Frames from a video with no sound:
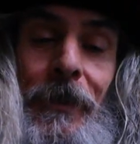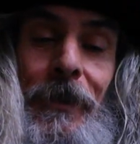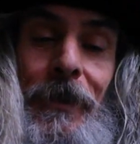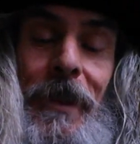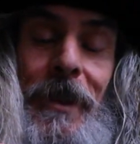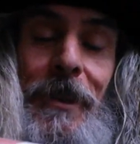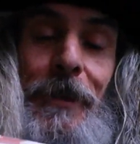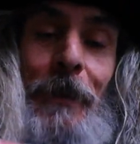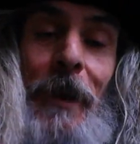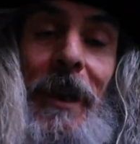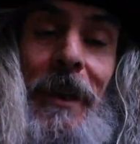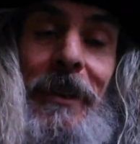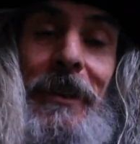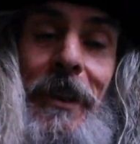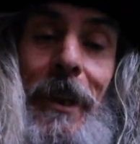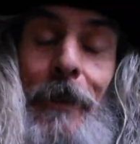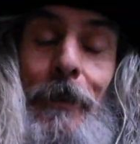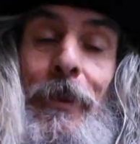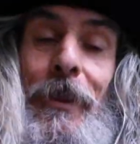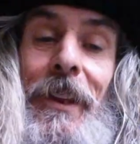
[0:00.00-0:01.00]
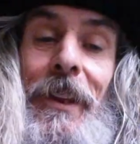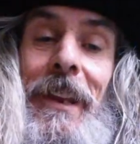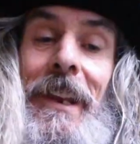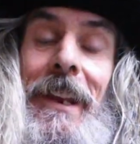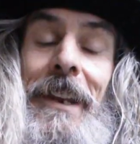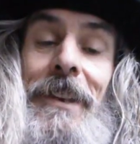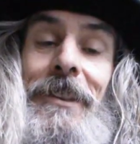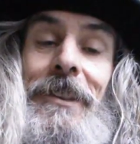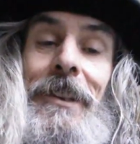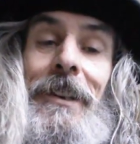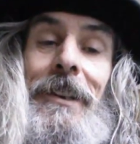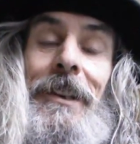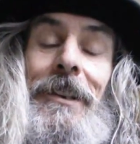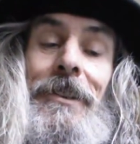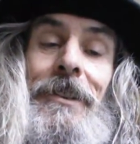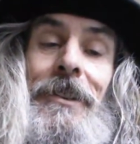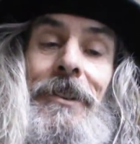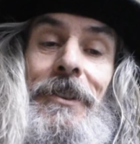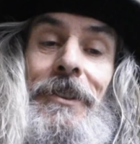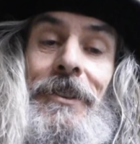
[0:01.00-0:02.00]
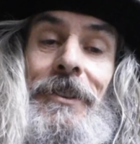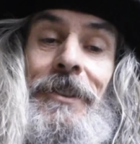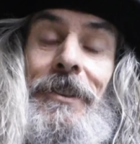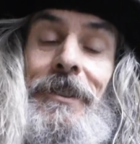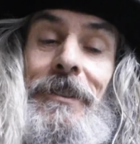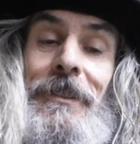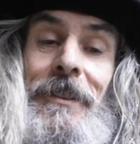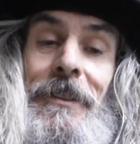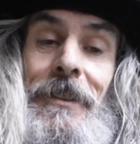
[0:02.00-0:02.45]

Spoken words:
this makes up, the key signatures.